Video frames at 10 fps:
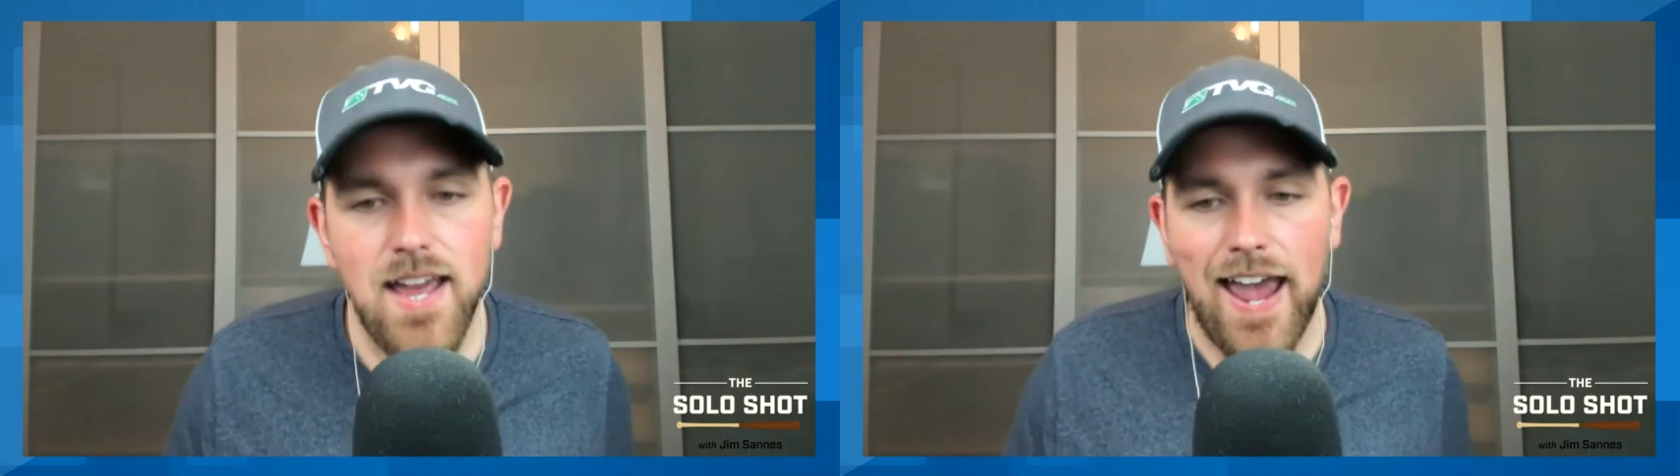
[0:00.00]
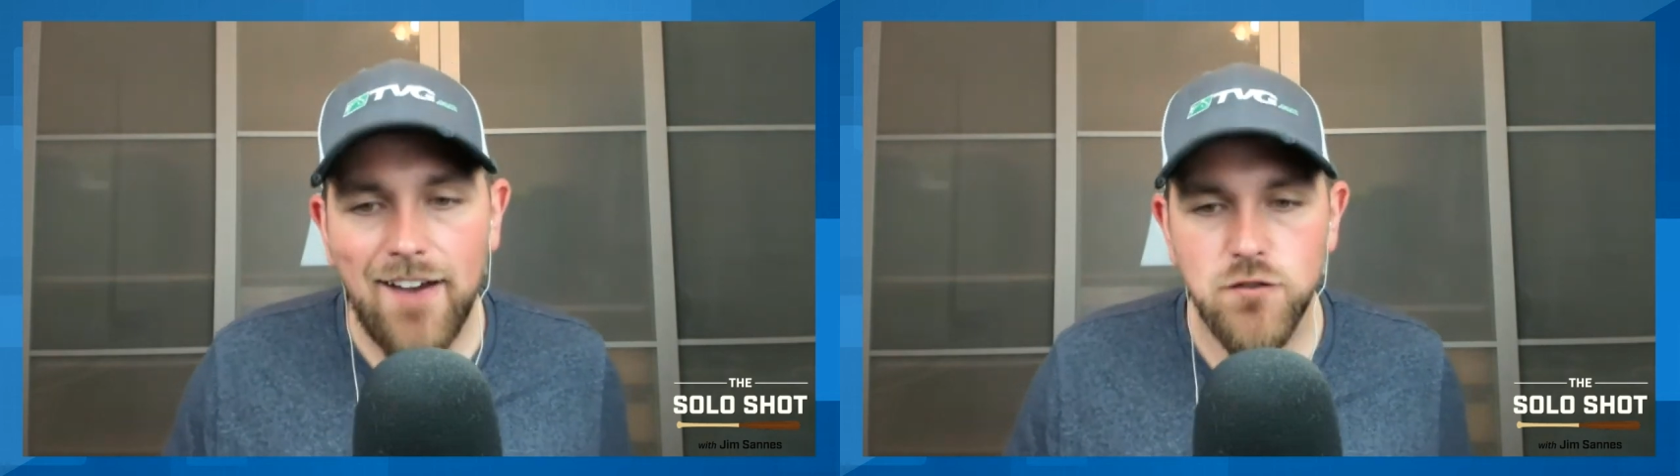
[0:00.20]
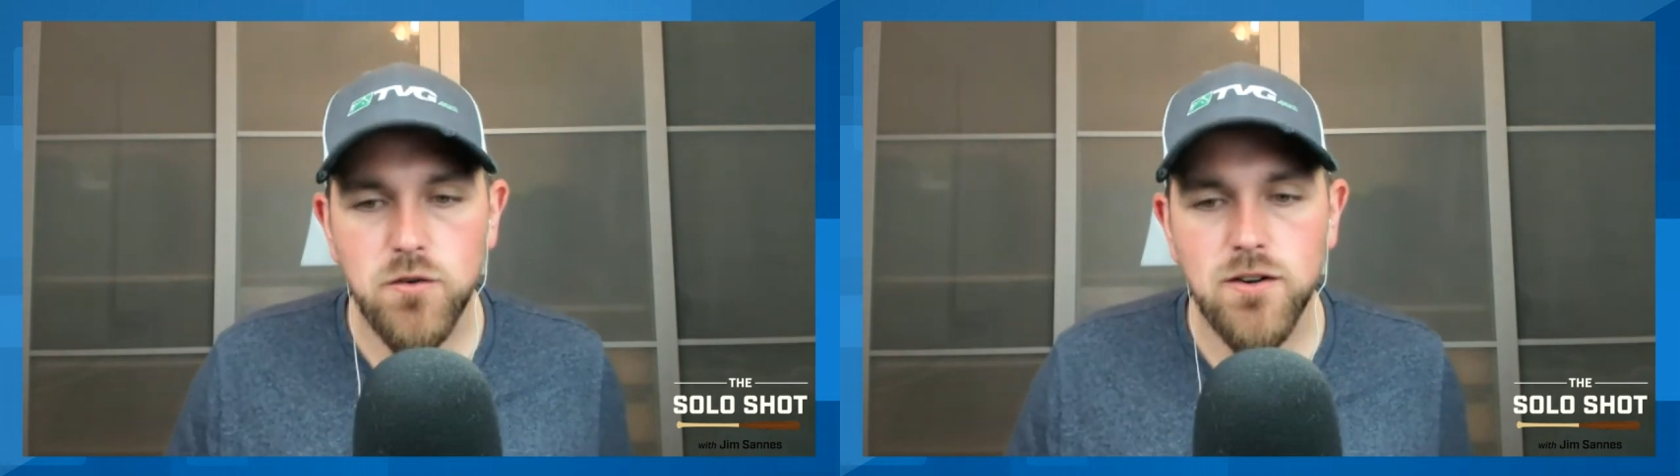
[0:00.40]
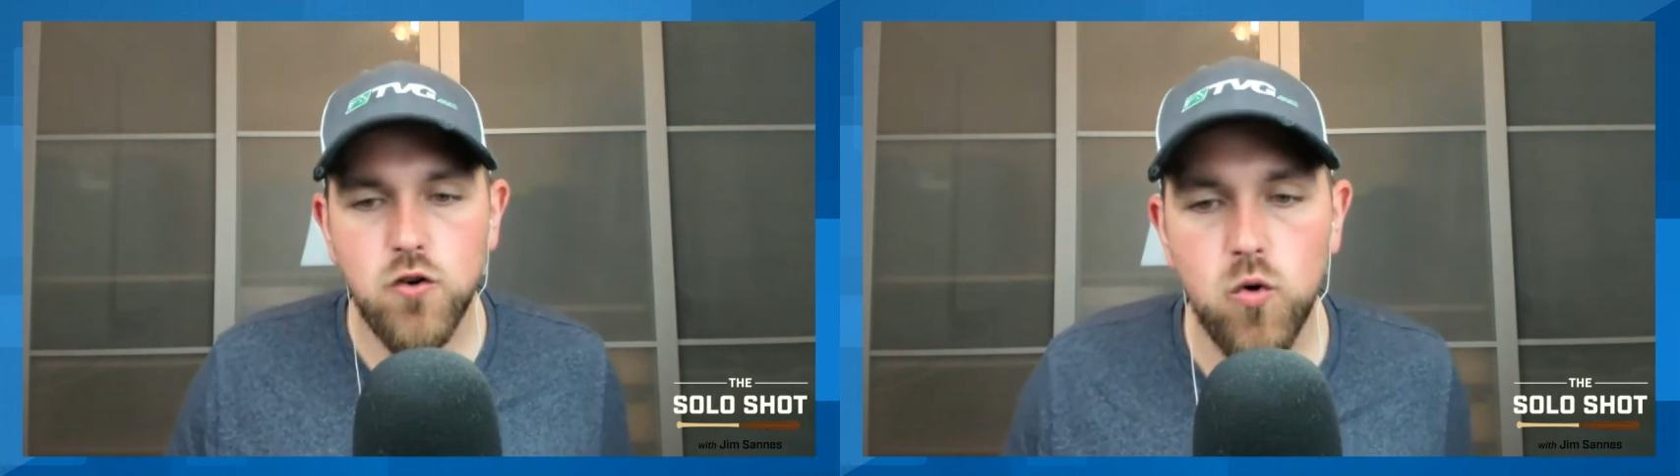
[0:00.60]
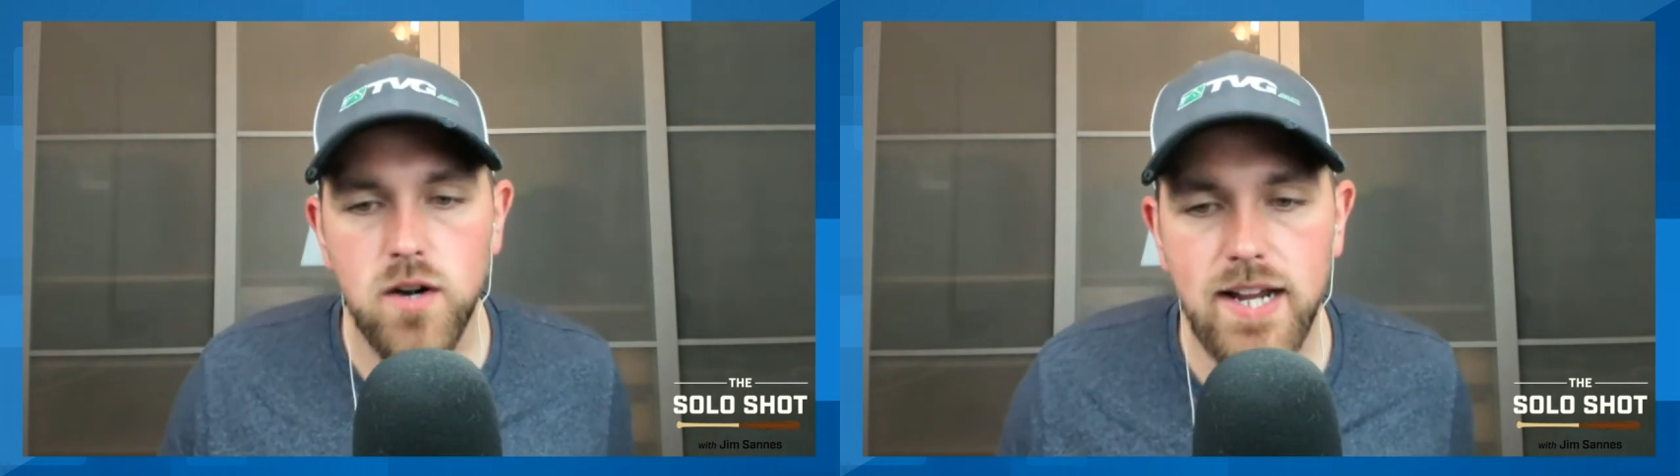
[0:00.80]
after
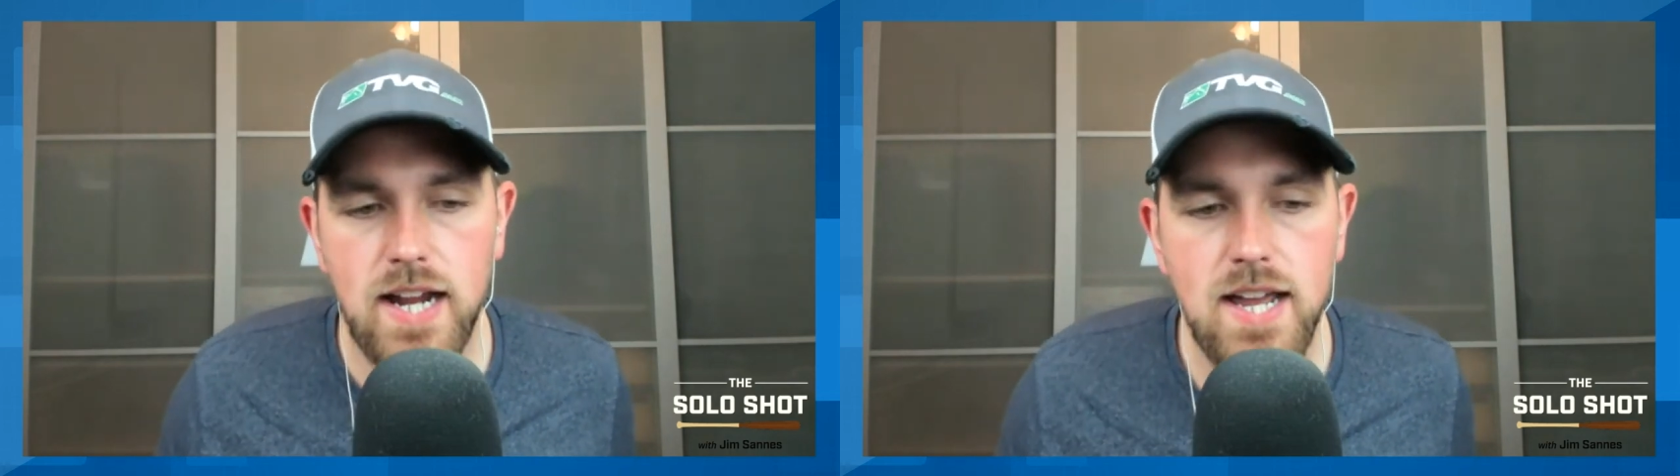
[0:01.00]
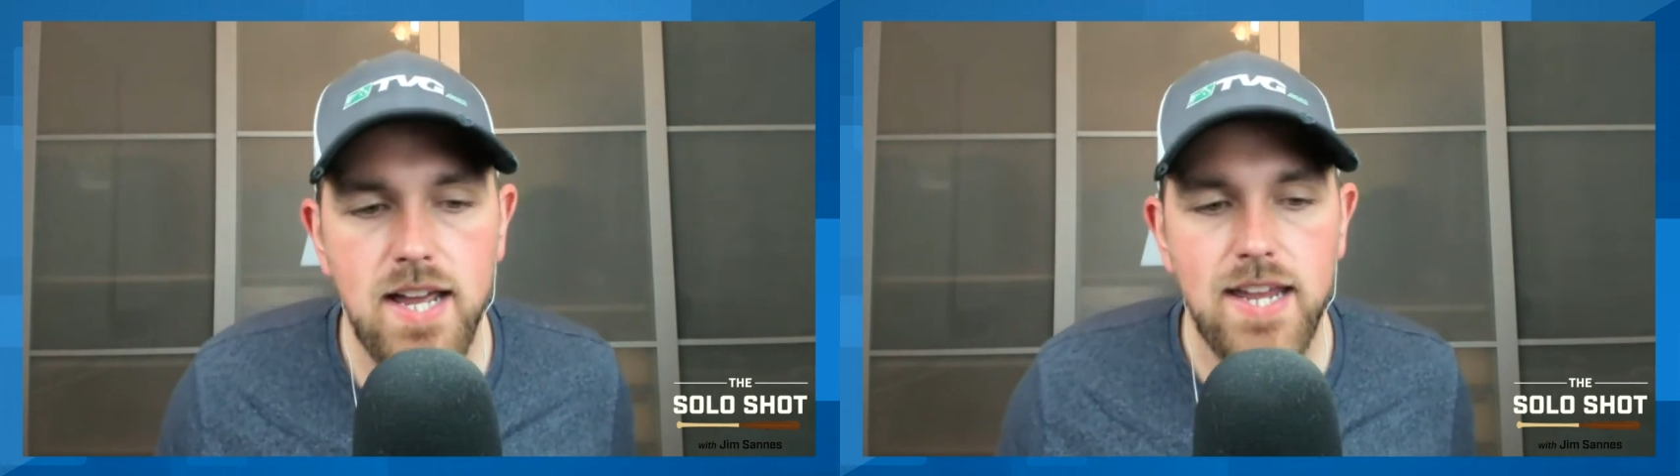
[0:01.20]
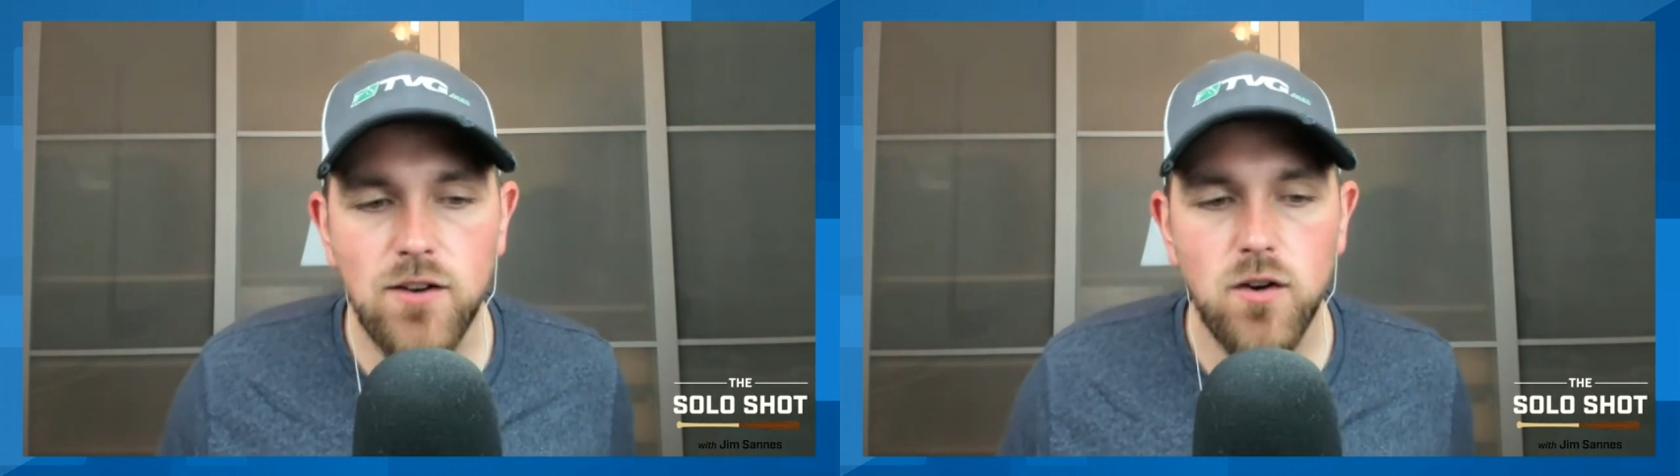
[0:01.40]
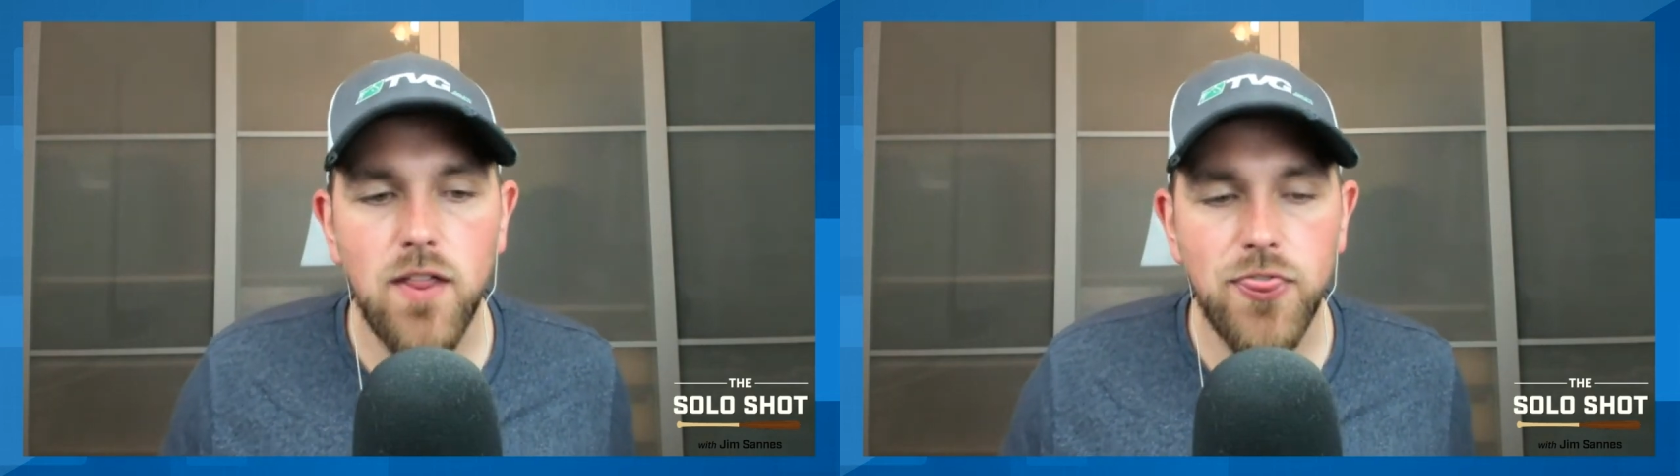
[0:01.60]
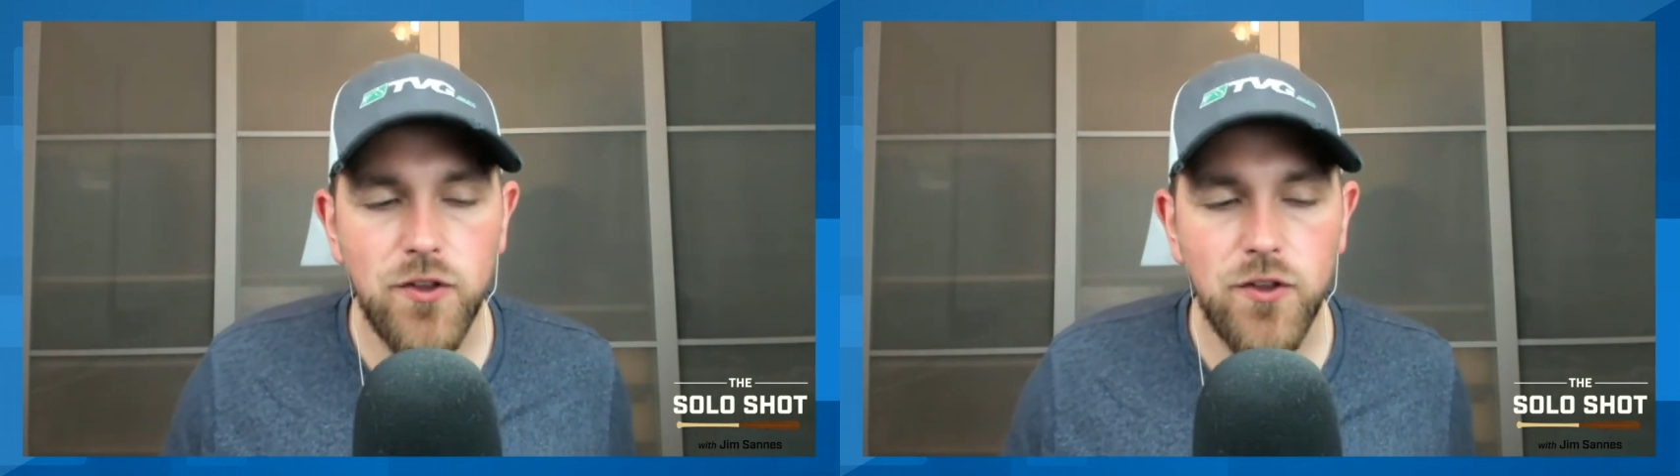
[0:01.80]
recording here on